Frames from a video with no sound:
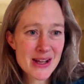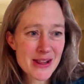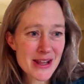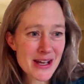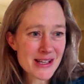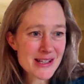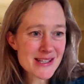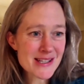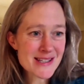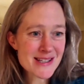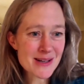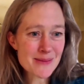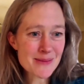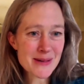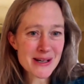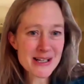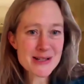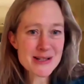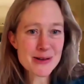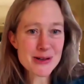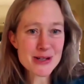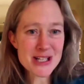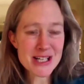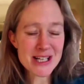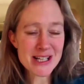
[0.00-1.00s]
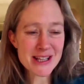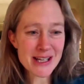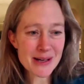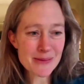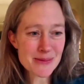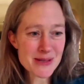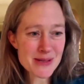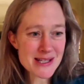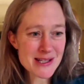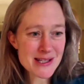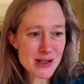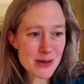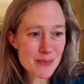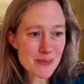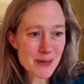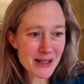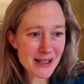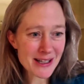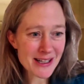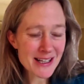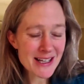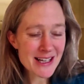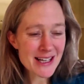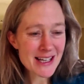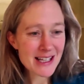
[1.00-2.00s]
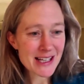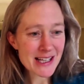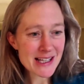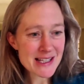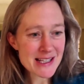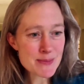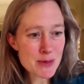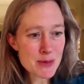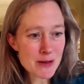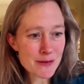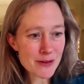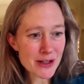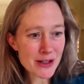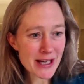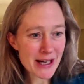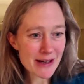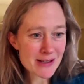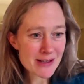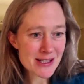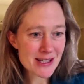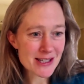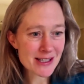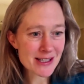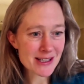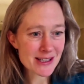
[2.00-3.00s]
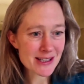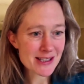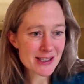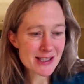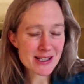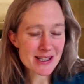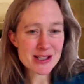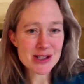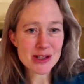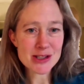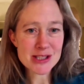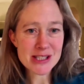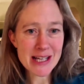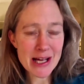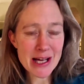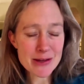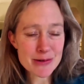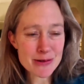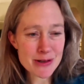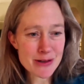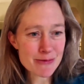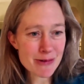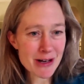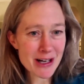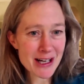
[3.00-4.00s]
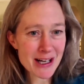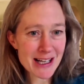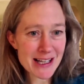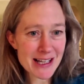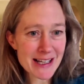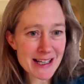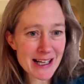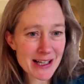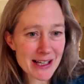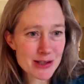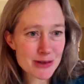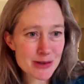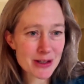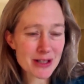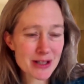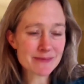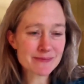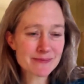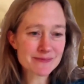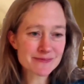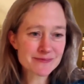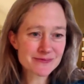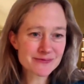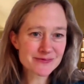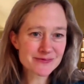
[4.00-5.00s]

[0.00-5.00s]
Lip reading: Thanks so much, Roisin. That was super. Let's move on now to Dr. Catherine Riley. Catherine.